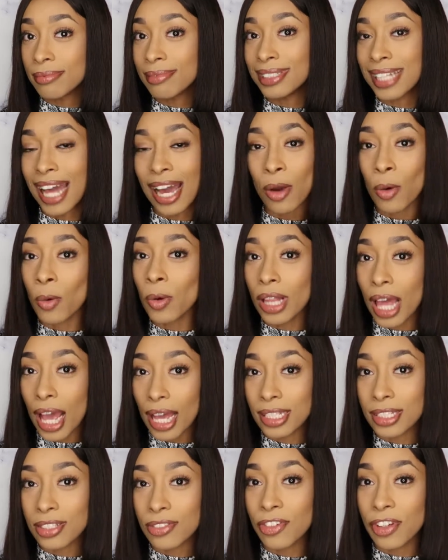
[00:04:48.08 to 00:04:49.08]
not or
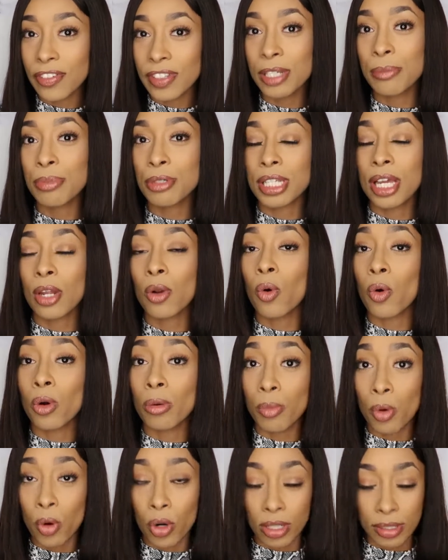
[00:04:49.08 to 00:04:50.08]
less, 15% or
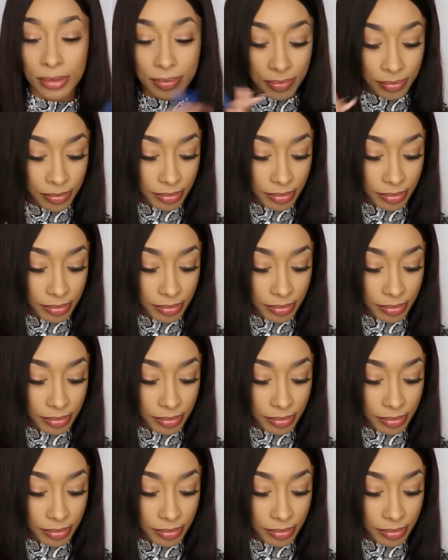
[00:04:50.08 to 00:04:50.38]
more.